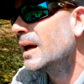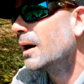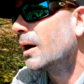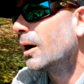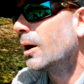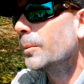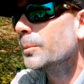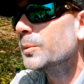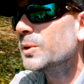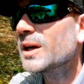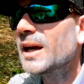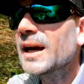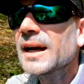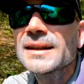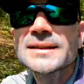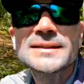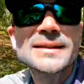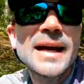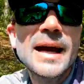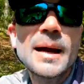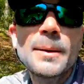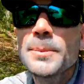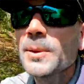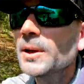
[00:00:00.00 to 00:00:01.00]
You gotta
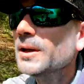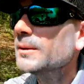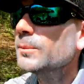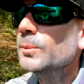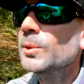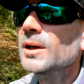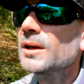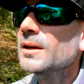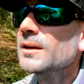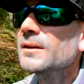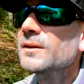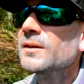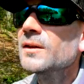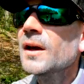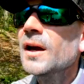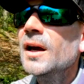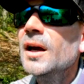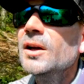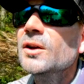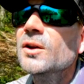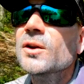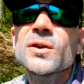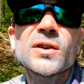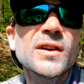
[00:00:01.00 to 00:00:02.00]
tap in, because
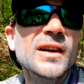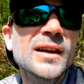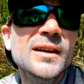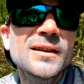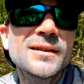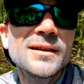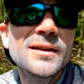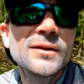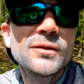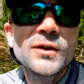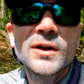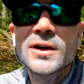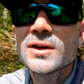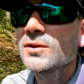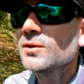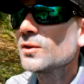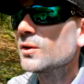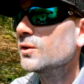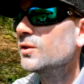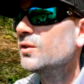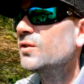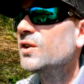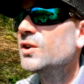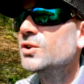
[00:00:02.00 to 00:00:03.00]
those easy fish,
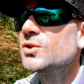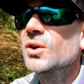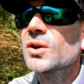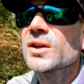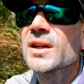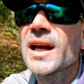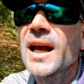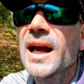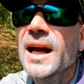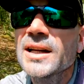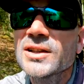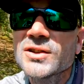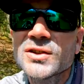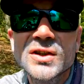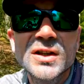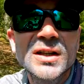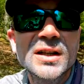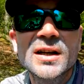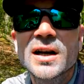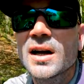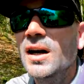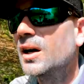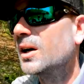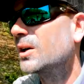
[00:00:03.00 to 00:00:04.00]
those fish on the edge of the
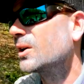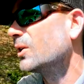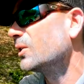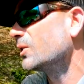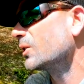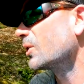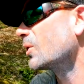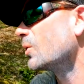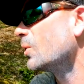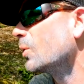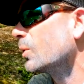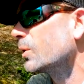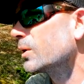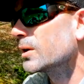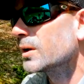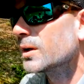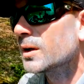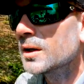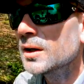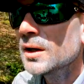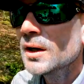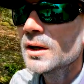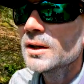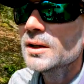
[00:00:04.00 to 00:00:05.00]
dock, on the
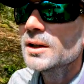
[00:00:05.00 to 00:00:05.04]
corner,